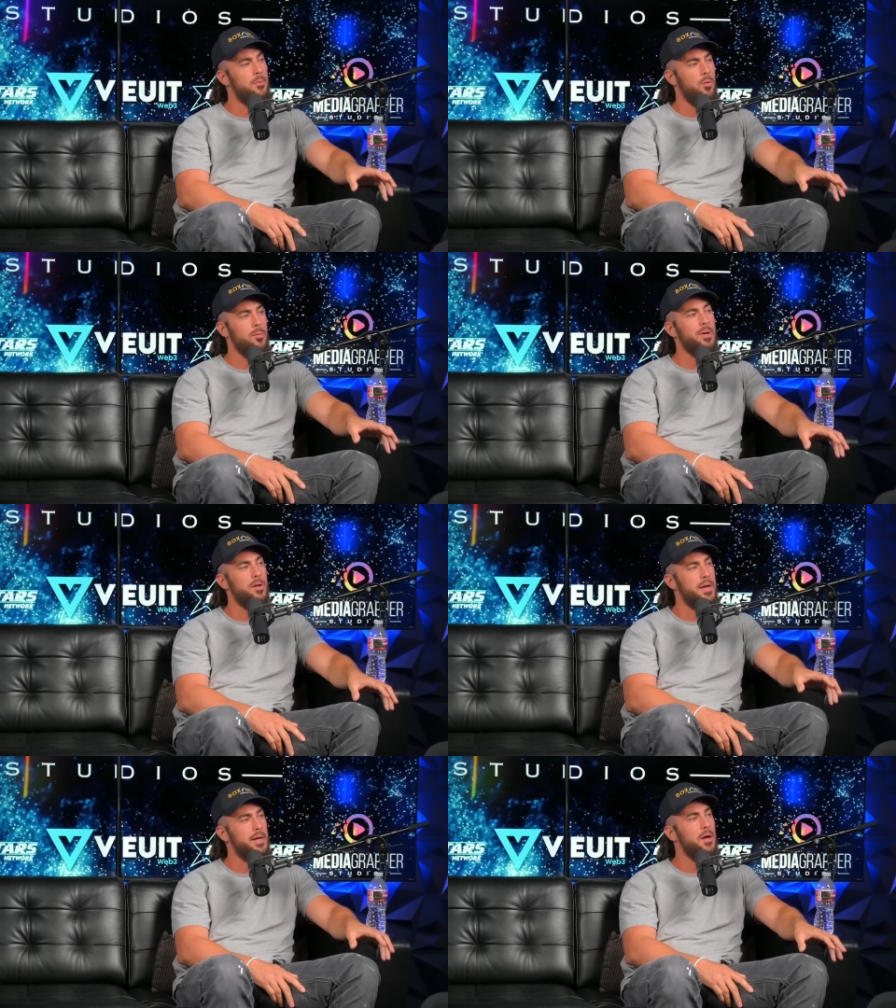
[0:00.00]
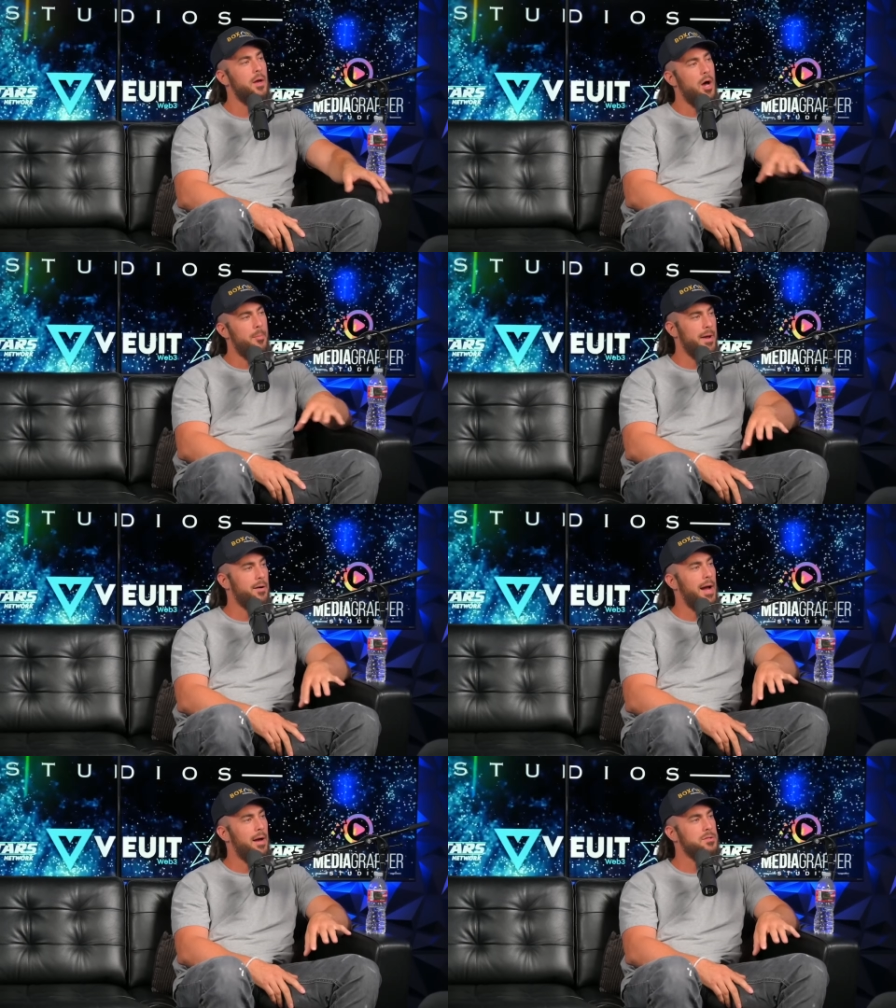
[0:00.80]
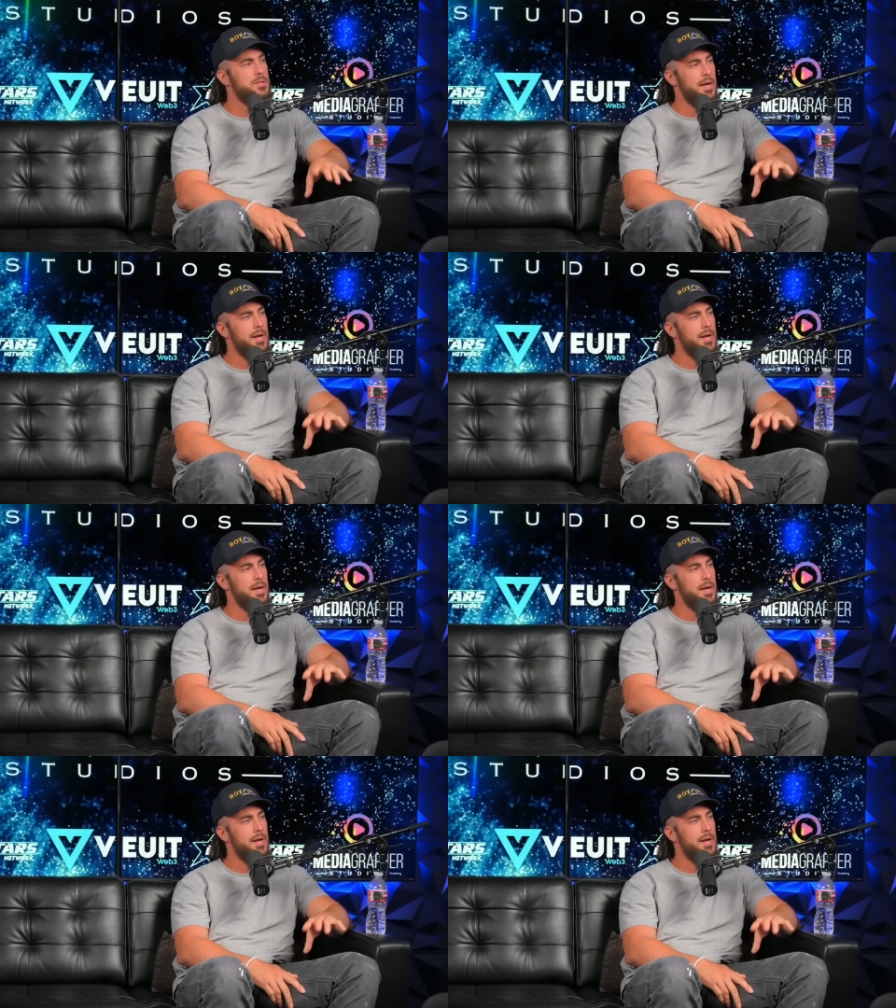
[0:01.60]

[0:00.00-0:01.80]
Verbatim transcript: but we're building a better house.